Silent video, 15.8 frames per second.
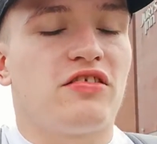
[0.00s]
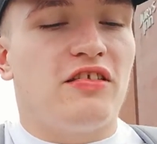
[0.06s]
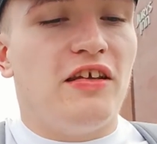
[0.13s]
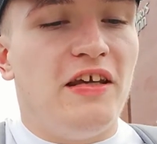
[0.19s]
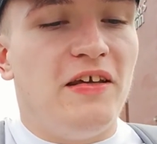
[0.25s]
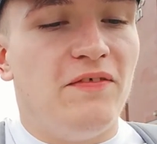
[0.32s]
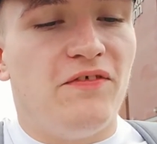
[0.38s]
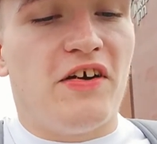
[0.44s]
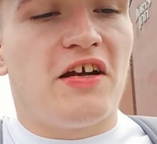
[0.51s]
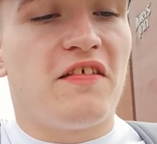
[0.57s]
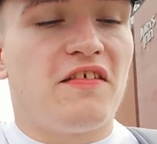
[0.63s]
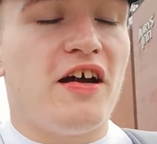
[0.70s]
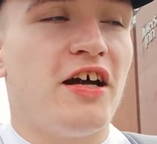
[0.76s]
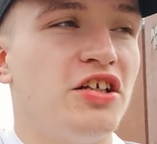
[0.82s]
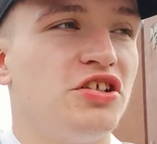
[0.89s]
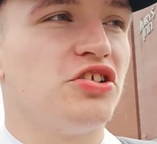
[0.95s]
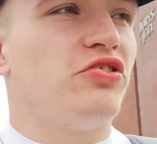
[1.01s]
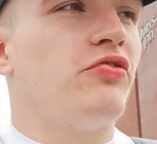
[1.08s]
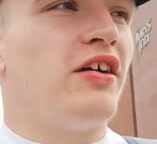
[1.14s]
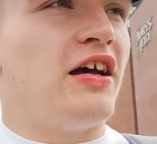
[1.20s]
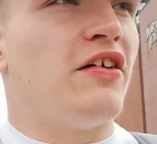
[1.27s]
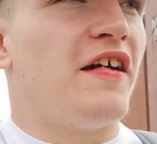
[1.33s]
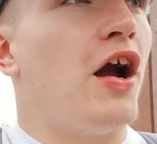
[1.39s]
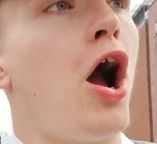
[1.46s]
the thing started
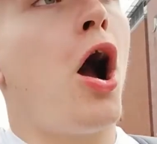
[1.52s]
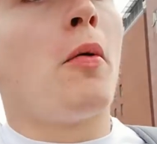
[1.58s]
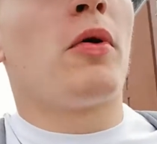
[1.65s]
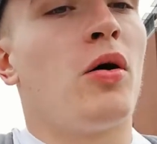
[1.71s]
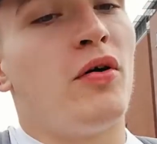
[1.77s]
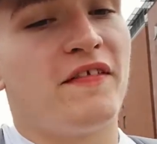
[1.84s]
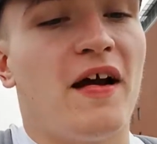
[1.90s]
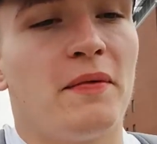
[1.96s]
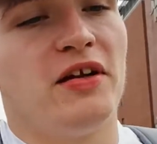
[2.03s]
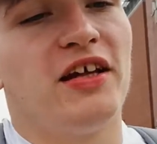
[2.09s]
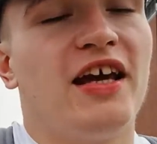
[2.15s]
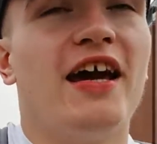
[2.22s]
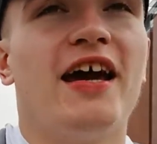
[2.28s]
juddering. I was like, oh my god, what's happening